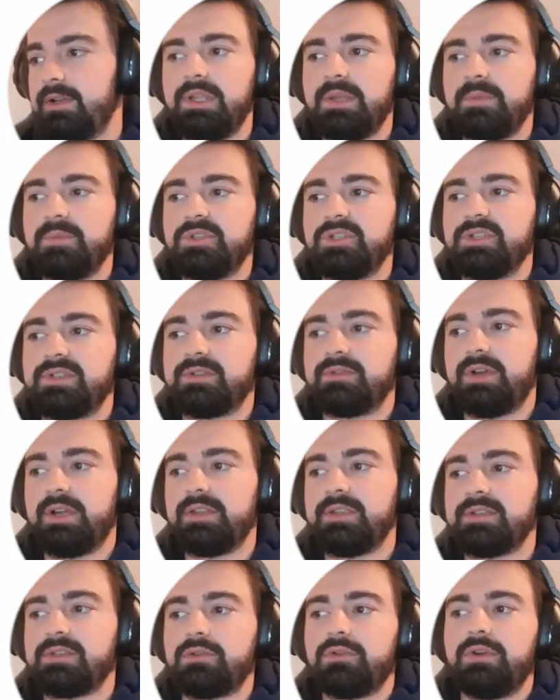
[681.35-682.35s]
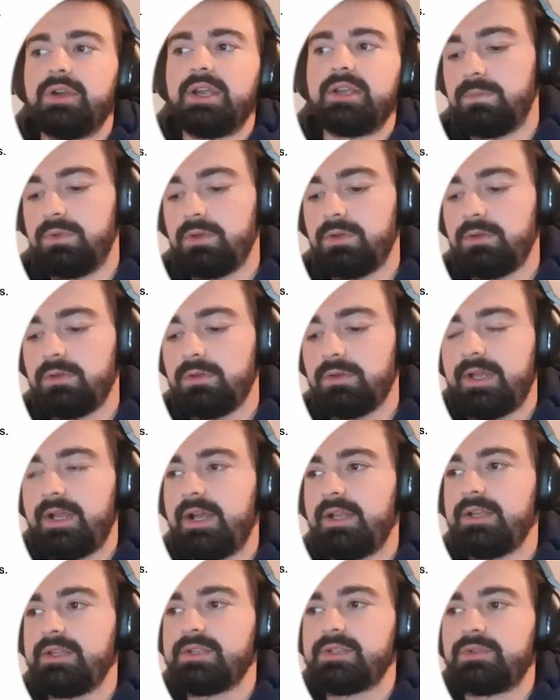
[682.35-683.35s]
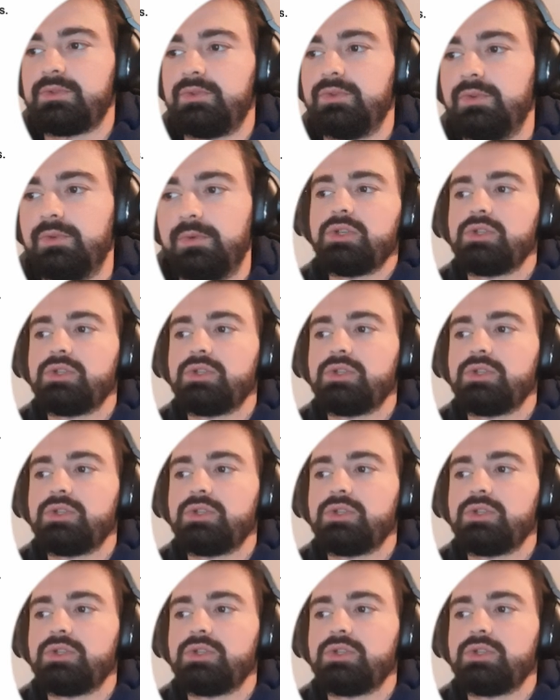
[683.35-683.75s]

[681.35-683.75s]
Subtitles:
Let me just write is correct bool and it's true.